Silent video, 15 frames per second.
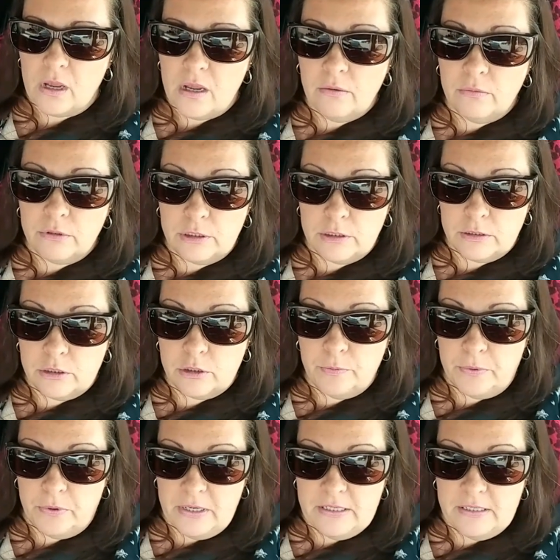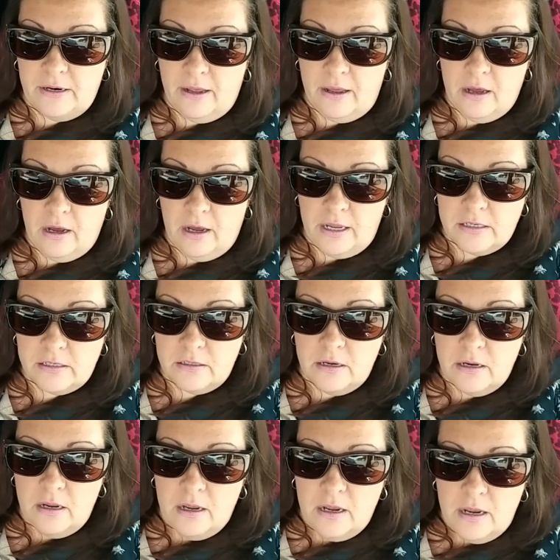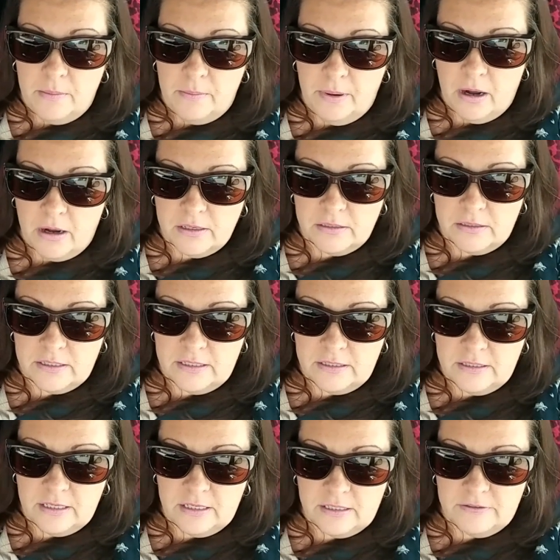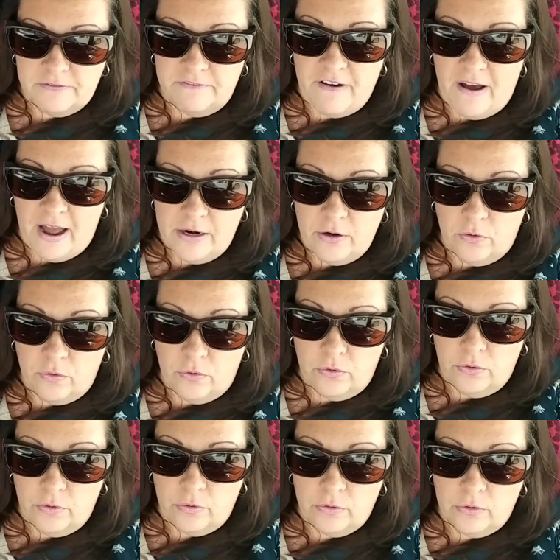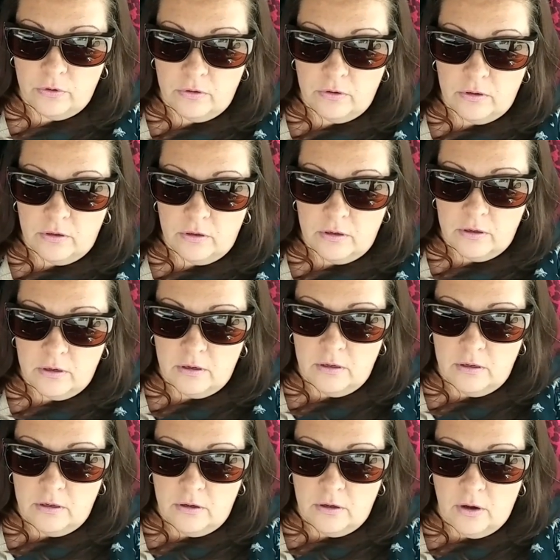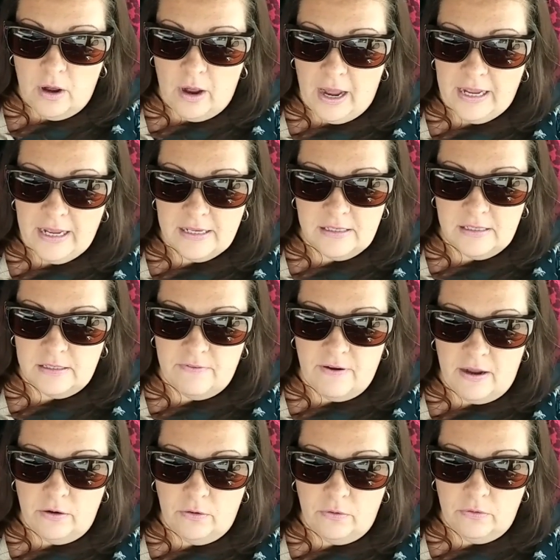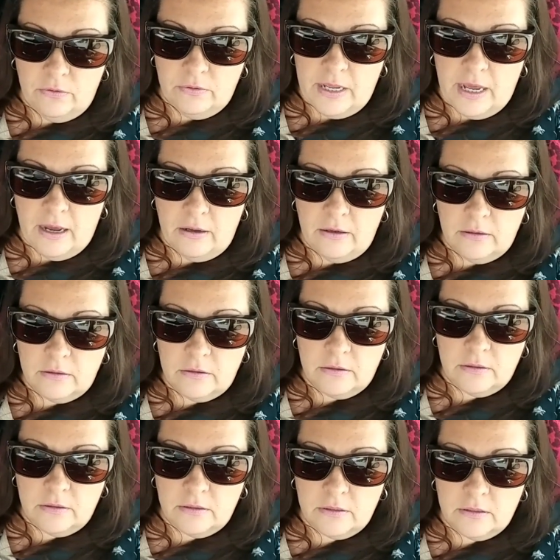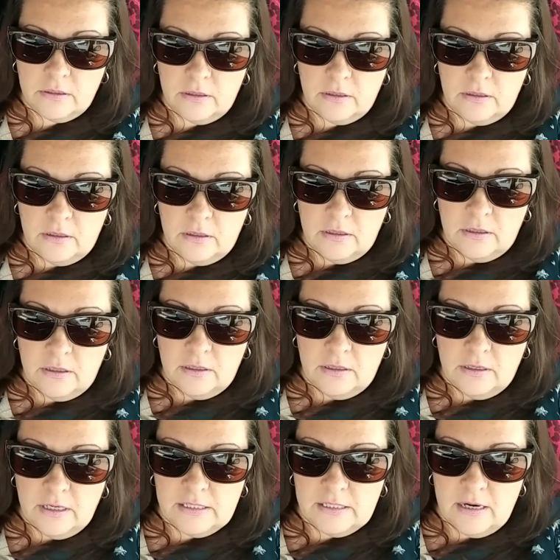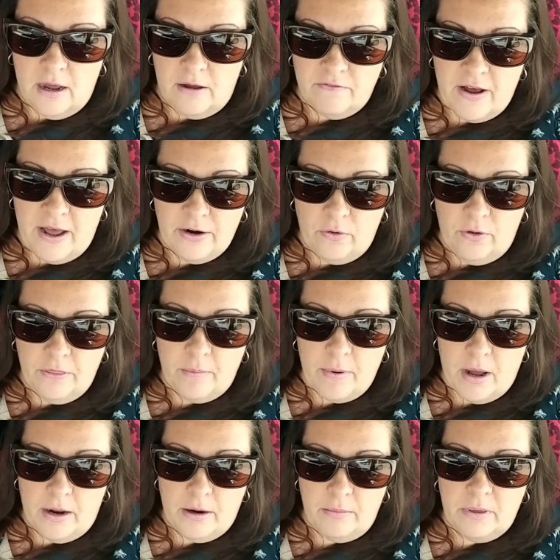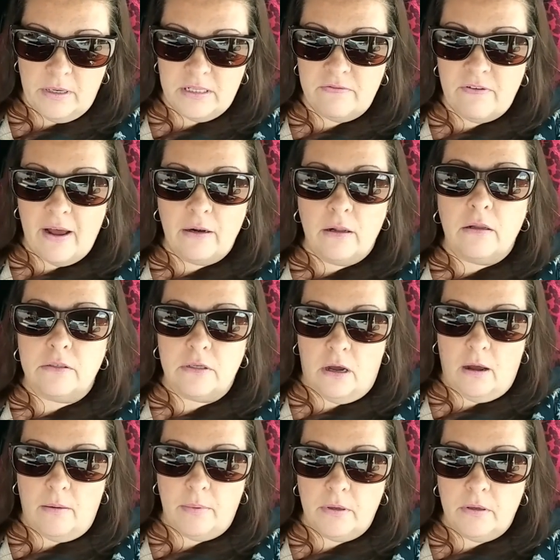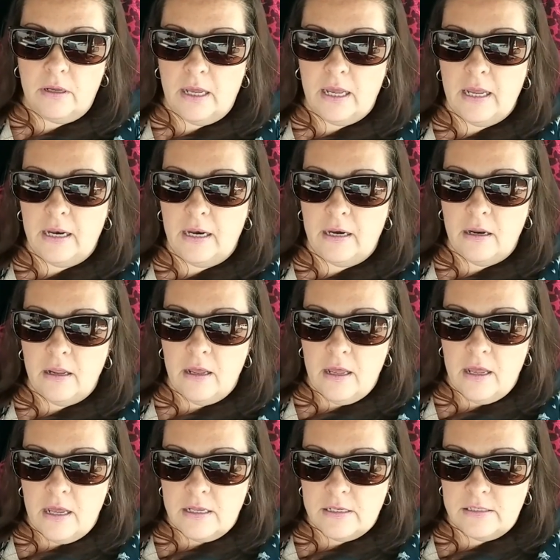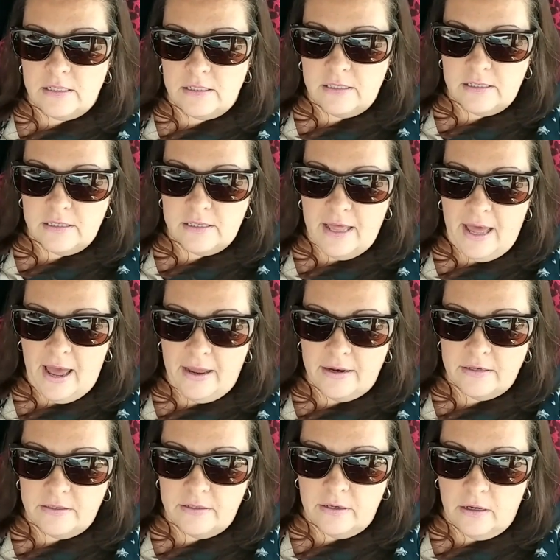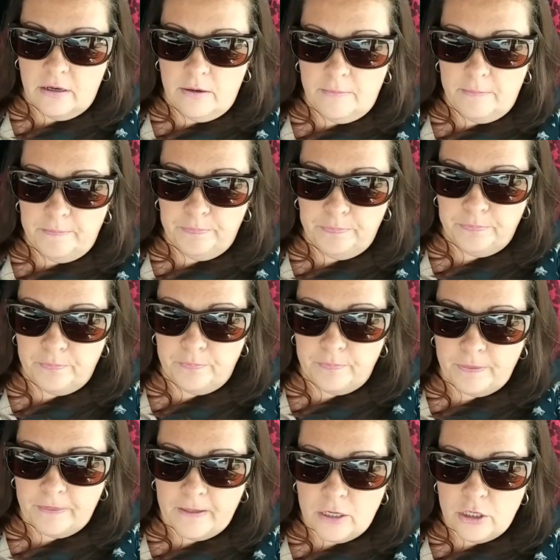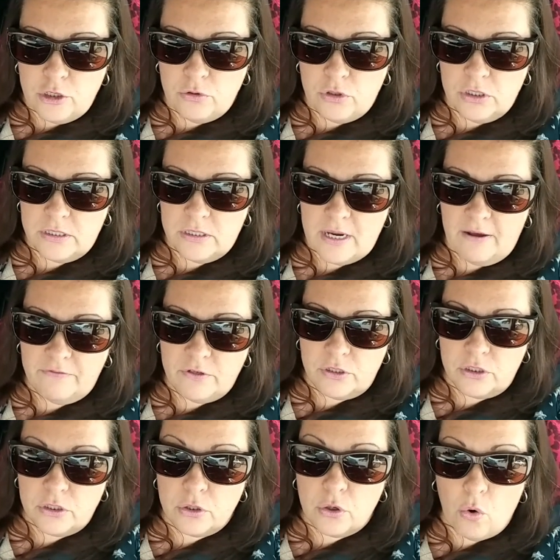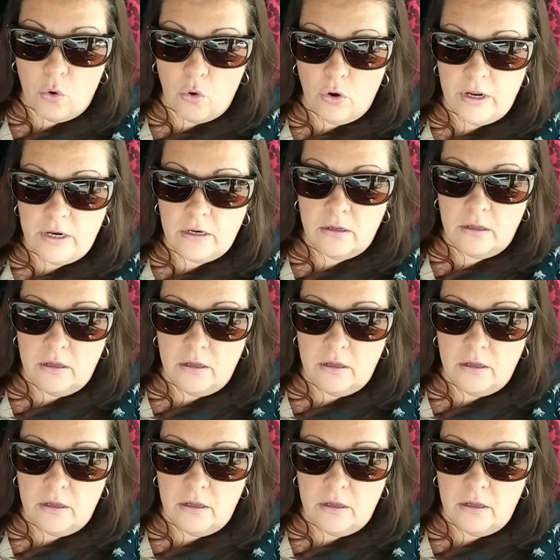It was super easy to cut because since it's vinyl, I guess it's vinyl, yeah. It's not vinyl on the bottom, but it's vinyl on top. And since it's that, you just have to score it